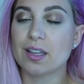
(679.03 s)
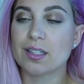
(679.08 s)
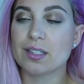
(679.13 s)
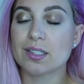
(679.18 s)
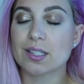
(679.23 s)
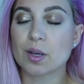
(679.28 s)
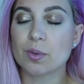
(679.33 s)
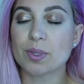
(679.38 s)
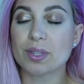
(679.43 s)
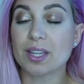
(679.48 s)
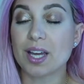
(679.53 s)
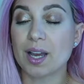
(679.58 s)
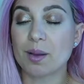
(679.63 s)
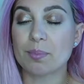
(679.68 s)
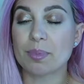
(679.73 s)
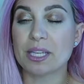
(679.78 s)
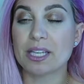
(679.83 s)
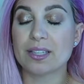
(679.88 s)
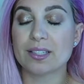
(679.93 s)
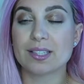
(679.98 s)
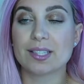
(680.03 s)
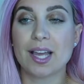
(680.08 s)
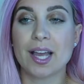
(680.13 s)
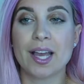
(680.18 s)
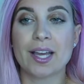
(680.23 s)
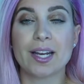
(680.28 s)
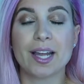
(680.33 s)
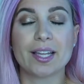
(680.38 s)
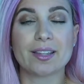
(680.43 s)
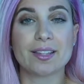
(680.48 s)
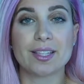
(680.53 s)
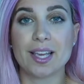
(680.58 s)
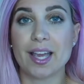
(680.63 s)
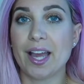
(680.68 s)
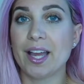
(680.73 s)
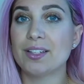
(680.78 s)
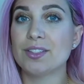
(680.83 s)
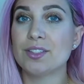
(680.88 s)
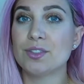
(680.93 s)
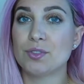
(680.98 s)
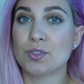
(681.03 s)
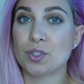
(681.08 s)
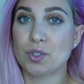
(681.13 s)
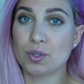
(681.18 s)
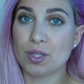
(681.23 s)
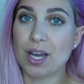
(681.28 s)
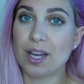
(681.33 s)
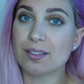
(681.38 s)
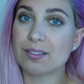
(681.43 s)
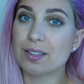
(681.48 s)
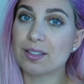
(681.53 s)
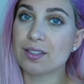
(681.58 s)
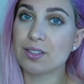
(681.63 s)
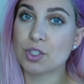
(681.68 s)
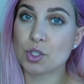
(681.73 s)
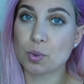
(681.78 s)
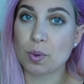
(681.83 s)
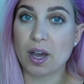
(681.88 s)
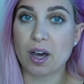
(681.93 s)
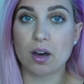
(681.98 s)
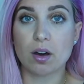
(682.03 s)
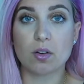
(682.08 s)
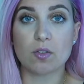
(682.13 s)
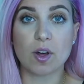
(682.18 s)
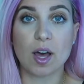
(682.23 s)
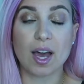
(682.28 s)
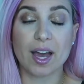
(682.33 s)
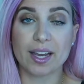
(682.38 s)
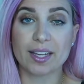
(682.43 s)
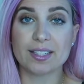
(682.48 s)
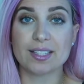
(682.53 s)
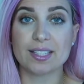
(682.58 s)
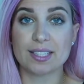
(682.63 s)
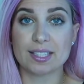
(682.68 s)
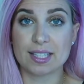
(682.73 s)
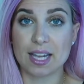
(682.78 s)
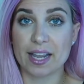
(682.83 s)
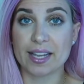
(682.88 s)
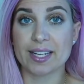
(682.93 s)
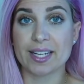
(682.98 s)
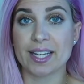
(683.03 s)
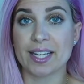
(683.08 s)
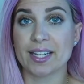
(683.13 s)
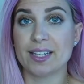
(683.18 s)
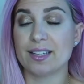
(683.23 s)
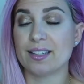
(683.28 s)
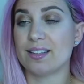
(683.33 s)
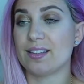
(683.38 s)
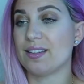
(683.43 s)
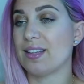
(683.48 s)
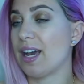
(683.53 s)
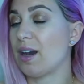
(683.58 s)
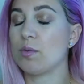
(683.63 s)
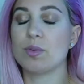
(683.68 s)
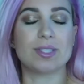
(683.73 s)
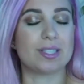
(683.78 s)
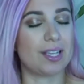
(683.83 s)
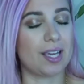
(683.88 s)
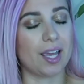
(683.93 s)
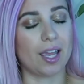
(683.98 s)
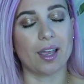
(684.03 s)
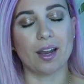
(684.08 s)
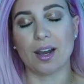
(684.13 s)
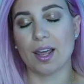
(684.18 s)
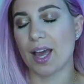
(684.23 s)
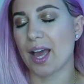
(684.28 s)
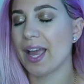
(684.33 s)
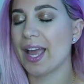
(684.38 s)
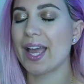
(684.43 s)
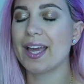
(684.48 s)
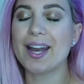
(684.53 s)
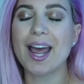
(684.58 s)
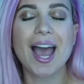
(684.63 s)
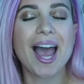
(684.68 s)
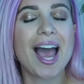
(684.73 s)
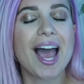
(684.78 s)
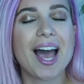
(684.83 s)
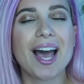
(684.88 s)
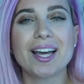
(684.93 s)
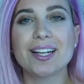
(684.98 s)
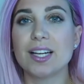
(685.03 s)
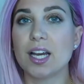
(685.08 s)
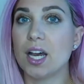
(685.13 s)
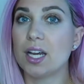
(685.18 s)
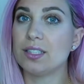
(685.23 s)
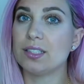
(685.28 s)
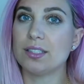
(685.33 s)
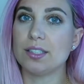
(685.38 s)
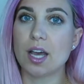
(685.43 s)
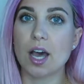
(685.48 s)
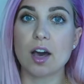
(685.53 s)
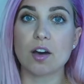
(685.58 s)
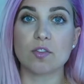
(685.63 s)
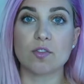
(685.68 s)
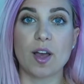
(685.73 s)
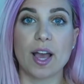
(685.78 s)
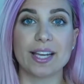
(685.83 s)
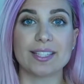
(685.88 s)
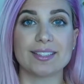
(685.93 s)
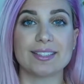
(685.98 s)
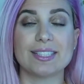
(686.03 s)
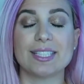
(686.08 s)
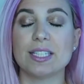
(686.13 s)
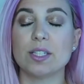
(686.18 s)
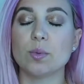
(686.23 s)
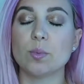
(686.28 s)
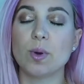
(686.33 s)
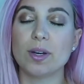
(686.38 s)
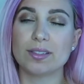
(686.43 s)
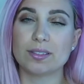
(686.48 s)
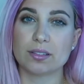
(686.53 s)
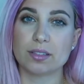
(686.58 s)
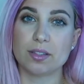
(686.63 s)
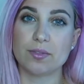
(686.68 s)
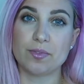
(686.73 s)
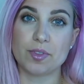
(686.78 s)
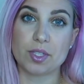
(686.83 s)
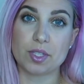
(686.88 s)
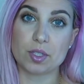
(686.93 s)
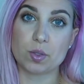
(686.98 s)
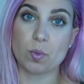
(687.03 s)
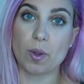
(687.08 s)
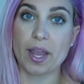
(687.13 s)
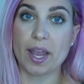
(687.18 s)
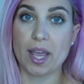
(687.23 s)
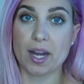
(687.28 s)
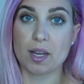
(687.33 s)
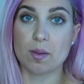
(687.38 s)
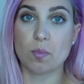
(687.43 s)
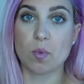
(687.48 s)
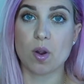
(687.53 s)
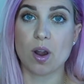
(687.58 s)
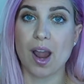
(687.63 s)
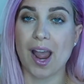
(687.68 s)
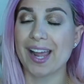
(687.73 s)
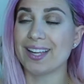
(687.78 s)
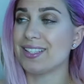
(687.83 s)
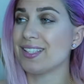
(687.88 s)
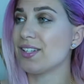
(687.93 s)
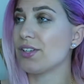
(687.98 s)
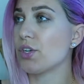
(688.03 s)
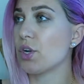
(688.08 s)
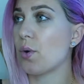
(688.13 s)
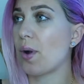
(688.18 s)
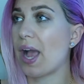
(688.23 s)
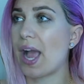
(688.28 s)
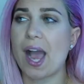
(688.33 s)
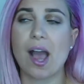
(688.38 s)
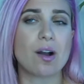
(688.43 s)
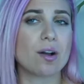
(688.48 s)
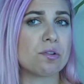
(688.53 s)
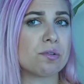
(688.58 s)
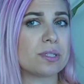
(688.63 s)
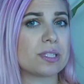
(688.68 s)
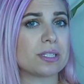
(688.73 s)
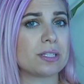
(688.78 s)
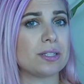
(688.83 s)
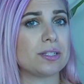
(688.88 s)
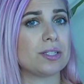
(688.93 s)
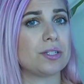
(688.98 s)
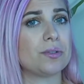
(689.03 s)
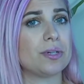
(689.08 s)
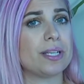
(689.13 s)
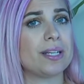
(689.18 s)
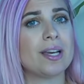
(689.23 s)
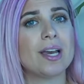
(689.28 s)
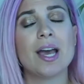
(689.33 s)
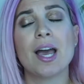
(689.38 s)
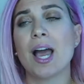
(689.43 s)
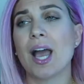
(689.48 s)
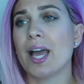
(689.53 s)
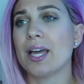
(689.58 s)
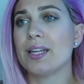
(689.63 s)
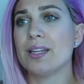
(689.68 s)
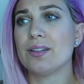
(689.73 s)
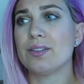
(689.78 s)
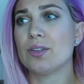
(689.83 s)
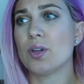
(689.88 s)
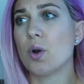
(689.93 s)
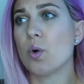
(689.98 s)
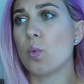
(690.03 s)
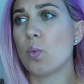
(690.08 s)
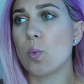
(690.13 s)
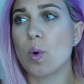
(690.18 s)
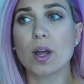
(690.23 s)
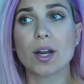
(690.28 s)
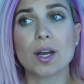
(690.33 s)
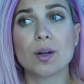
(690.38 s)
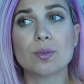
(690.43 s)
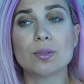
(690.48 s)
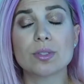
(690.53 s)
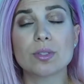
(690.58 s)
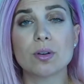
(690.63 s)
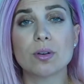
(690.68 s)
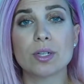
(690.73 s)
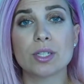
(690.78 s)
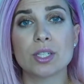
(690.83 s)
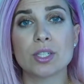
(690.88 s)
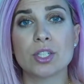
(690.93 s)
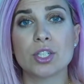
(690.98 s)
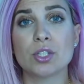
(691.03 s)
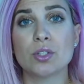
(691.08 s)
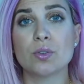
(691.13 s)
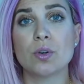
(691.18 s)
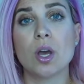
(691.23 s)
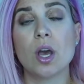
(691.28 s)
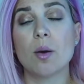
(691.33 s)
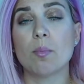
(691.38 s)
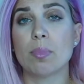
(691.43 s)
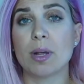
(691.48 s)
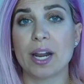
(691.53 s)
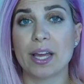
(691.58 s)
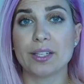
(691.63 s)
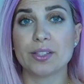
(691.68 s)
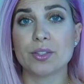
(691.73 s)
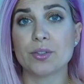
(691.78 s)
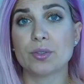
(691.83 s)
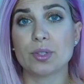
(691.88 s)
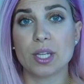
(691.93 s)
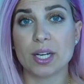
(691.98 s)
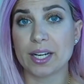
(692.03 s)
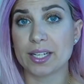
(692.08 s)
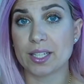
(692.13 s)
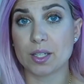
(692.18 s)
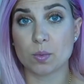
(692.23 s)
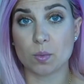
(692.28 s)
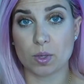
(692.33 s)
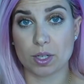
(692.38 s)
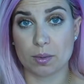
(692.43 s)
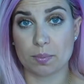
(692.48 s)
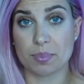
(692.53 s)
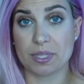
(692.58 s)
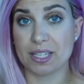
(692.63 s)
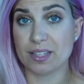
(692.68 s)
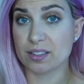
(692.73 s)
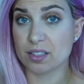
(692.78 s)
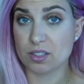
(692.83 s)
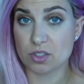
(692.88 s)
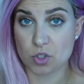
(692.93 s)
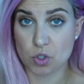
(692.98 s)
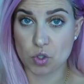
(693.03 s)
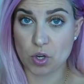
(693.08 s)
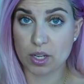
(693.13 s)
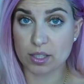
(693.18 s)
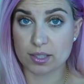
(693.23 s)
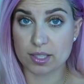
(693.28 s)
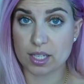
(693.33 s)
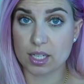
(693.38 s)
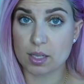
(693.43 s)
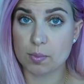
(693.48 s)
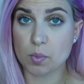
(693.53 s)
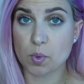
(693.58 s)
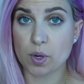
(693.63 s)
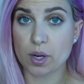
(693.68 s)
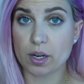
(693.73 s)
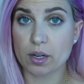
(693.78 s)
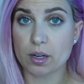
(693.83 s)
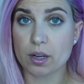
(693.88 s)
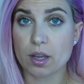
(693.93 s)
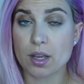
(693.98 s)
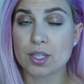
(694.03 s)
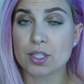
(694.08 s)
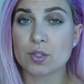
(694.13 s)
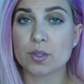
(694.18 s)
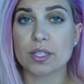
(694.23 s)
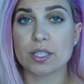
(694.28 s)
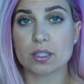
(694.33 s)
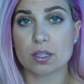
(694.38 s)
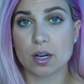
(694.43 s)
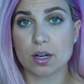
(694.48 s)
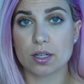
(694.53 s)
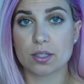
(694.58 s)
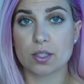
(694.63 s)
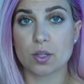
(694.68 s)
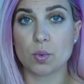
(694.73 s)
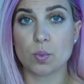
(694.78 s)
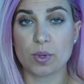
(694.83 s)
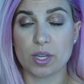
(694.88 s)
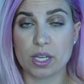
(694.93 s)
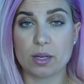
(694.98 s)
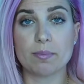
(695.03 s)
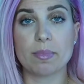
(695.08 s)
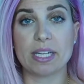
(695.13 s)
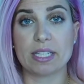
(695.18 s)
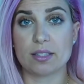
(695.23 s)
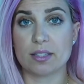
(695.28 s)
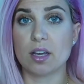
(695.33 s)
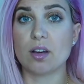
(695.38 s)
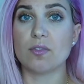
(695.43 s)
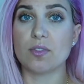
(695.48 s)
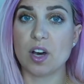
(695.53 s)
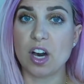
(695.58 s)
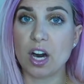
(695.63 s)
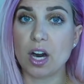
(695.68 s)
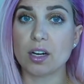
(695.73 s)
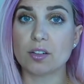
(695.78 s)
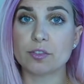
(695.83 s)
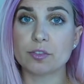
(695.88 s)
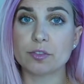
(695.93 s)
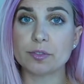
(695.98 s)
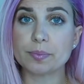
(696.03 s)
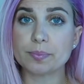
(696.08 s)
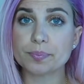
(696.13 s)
So with that being said, at the end of 2012, I decided that was it. I had had enough. I didn't want to live this way anymore. I didn't know how I was going to do it. I didn't know what I was going to do, but I knew that I didn't want to be on these drugs anymore. So I started to wean myself off.